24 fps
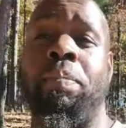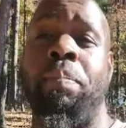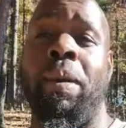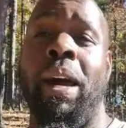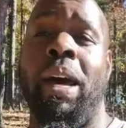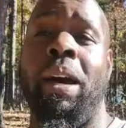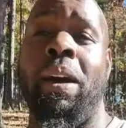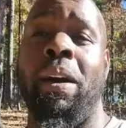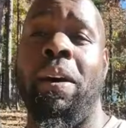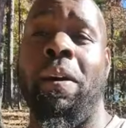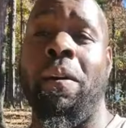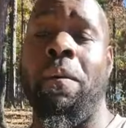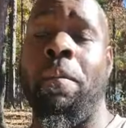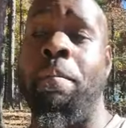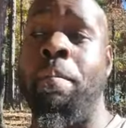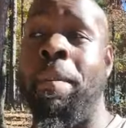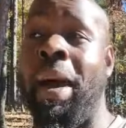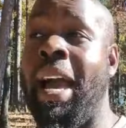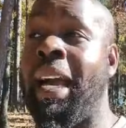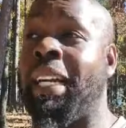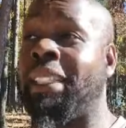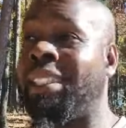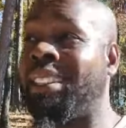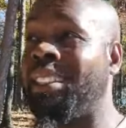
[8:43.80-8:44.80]
ma uh,
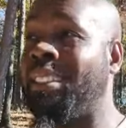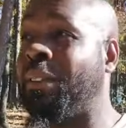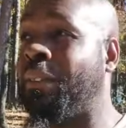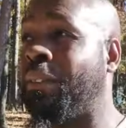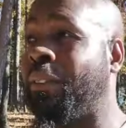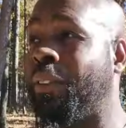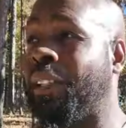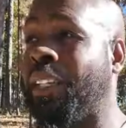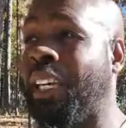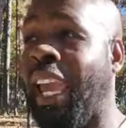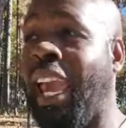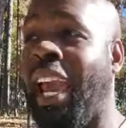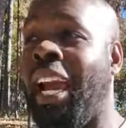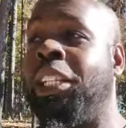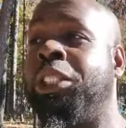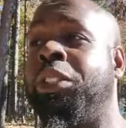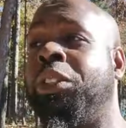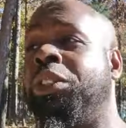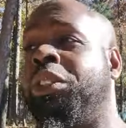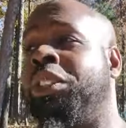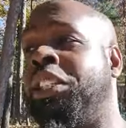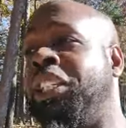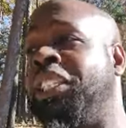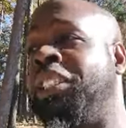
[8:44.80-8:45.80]
massive
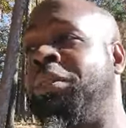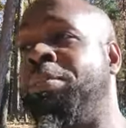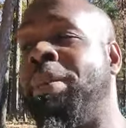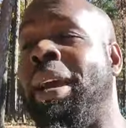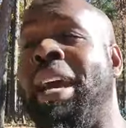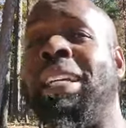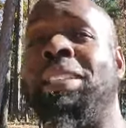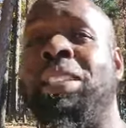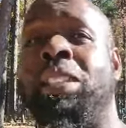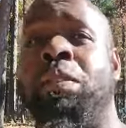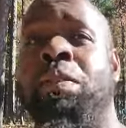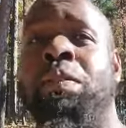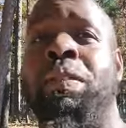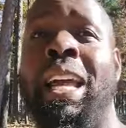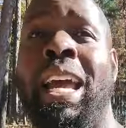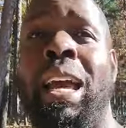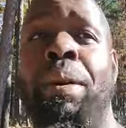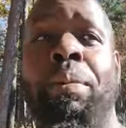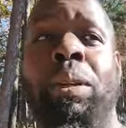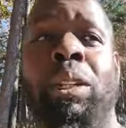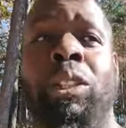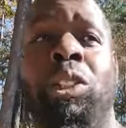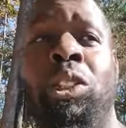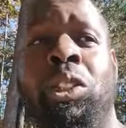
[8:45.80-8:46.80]
casualties massive
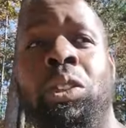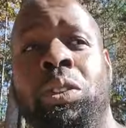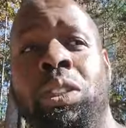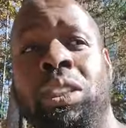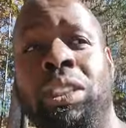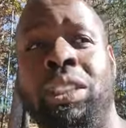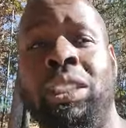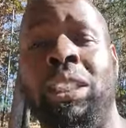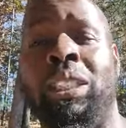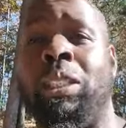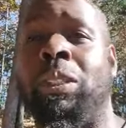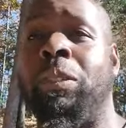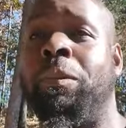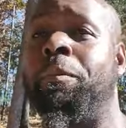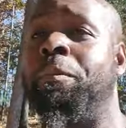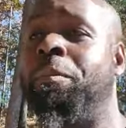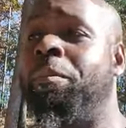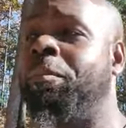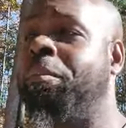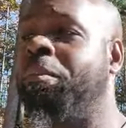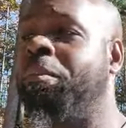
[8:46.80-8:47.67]
damage to a system